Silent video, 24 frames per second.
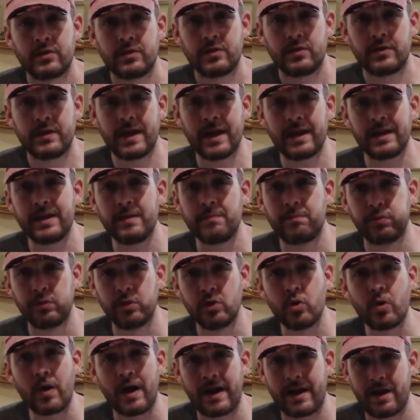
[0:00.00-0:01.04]
The LE
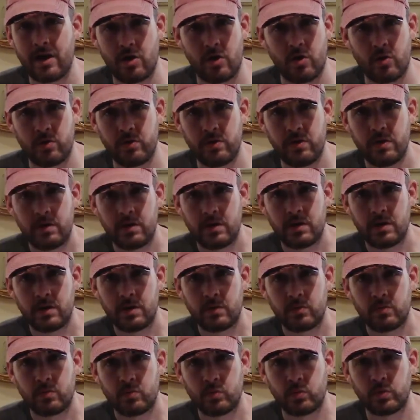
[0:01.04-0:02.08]
Blue I own
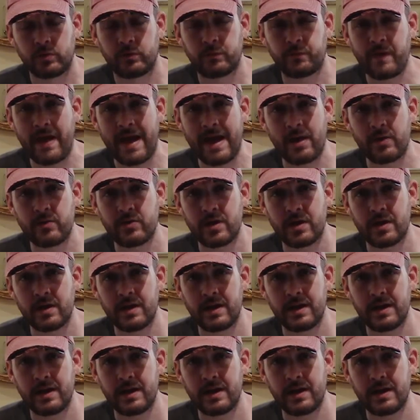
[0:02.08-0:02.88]
was found